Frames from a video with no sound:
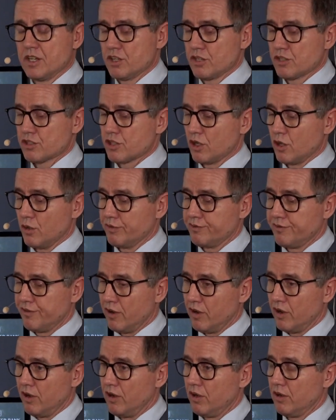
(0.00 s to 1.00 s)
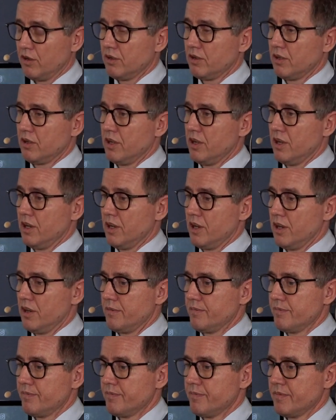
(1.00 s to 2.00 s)
So for
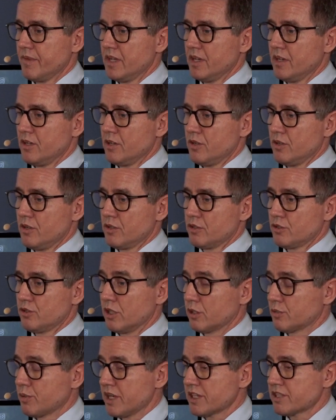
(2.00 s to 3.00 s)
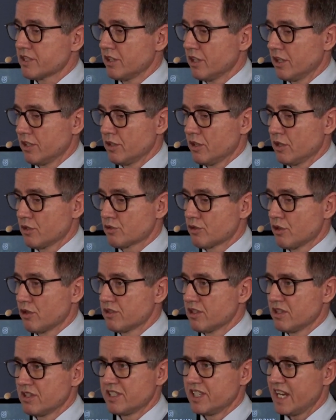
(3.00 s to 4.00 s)
to your question on
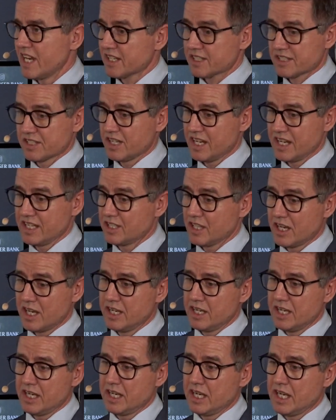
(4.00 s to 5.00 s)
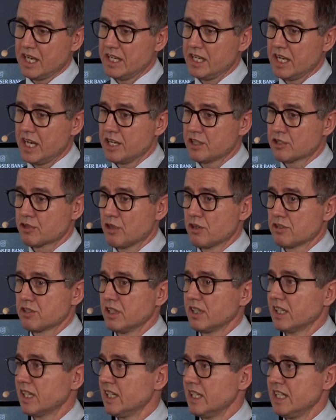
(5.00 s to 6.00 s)
surgeons, yes, a
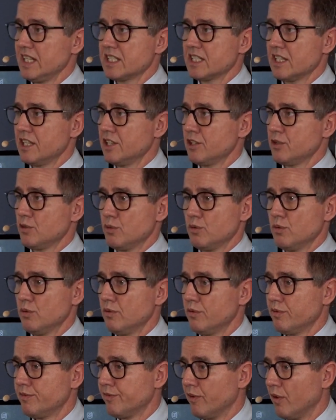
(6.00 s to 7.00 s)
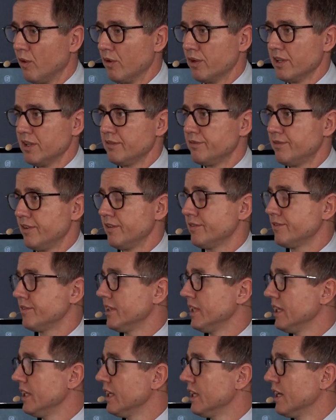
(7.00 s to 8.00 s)
surgeon can easily do 40,
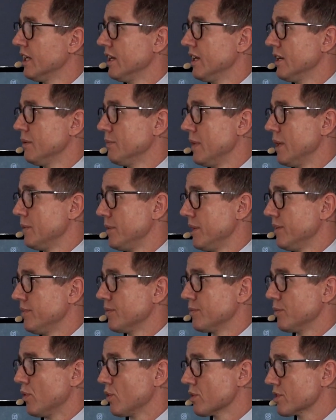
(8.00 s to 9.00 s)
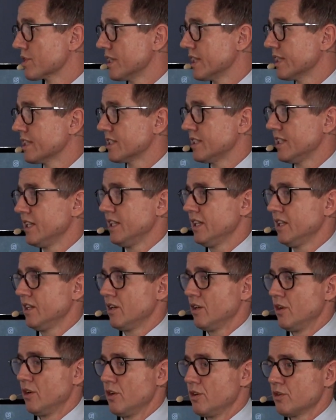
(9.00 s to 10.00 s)
50, maybe even more, 60
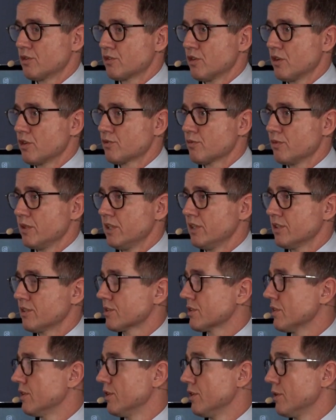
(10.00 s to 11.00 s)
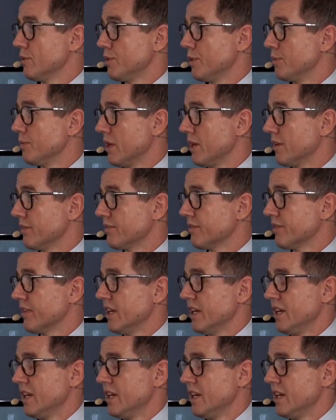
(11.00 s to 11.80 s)
surgeries per month.